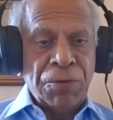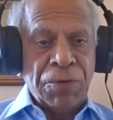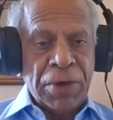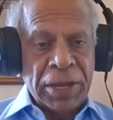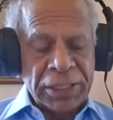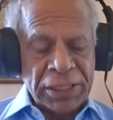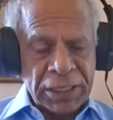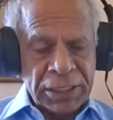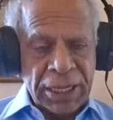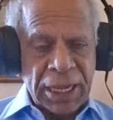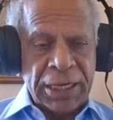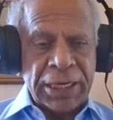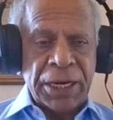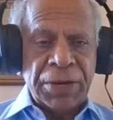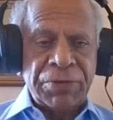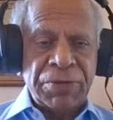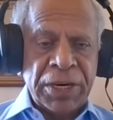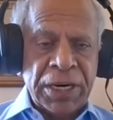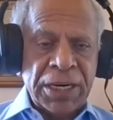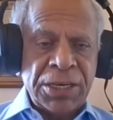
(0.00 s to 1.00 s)
Whether that
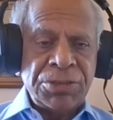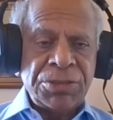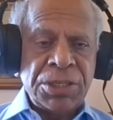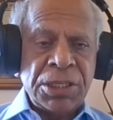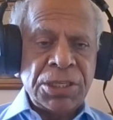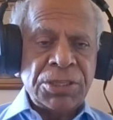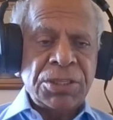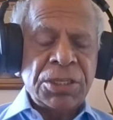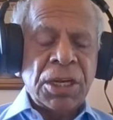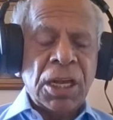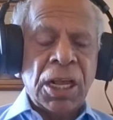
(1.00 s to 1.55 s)
evidence is